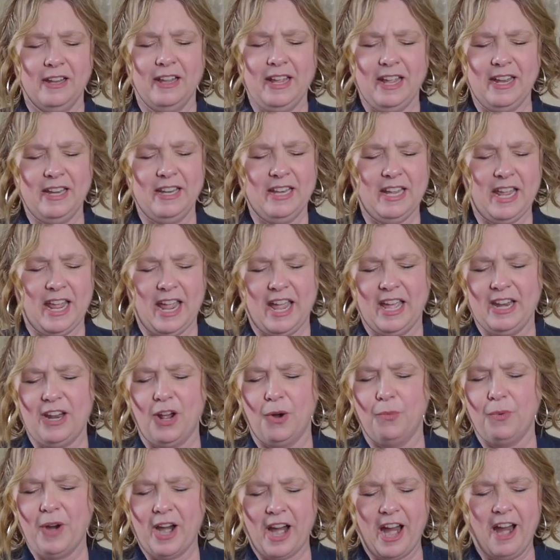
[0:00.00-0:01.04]

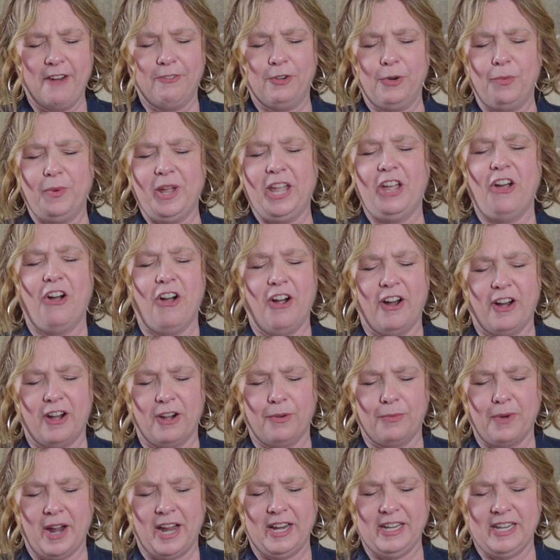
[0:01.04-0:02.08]
Indiana, wherever we
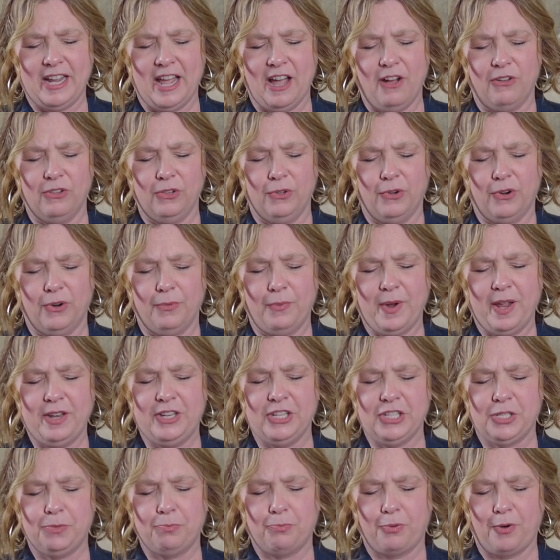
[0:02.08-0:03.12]
are right now, Lord, we
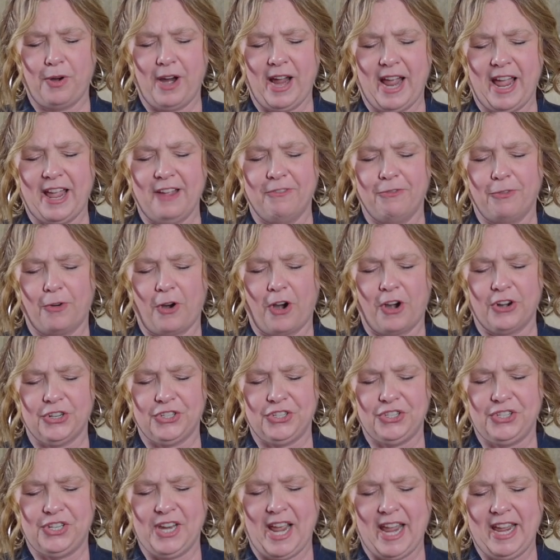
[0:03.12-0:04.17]
just pray for our
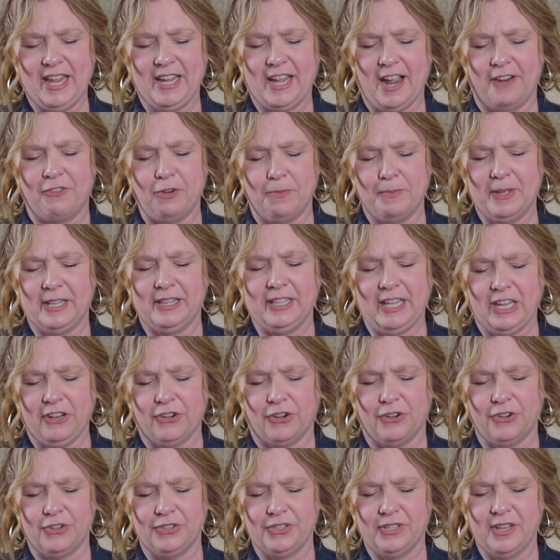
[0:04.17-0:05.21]
state government
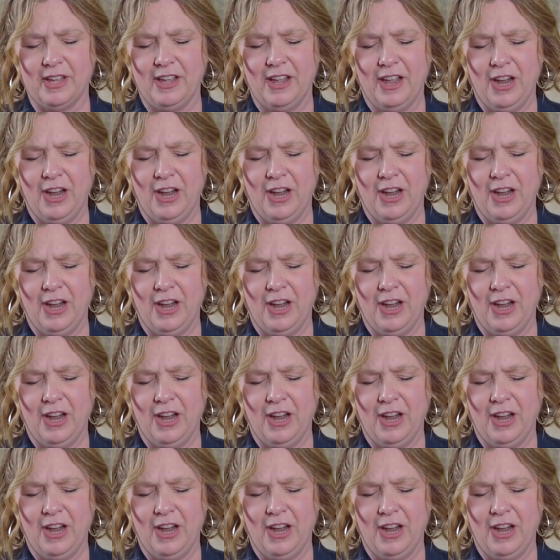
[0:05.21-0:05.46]
leaders.